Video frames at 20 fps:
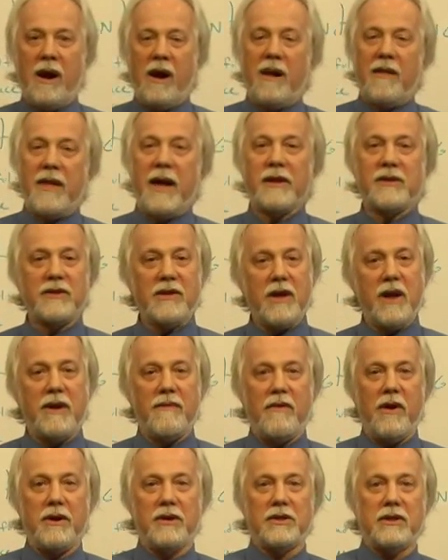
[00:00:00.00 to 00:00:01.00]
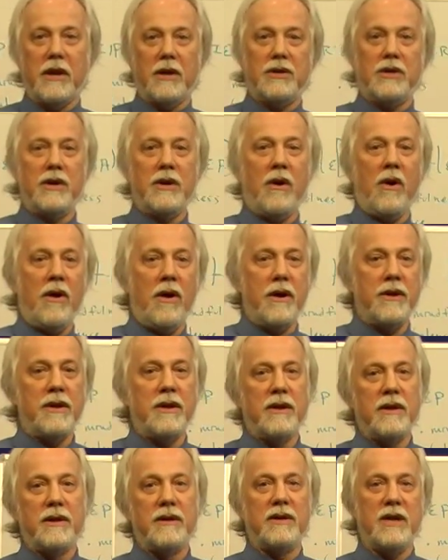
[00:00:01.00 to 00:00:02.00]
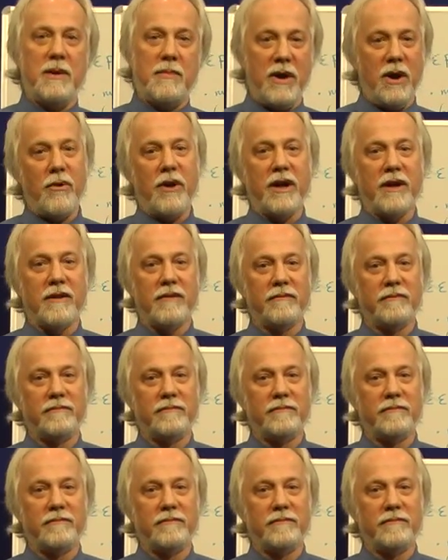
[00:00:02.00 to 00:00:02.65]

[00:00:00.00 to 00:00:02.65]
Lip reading: That's the end of our discussion on deep hearing.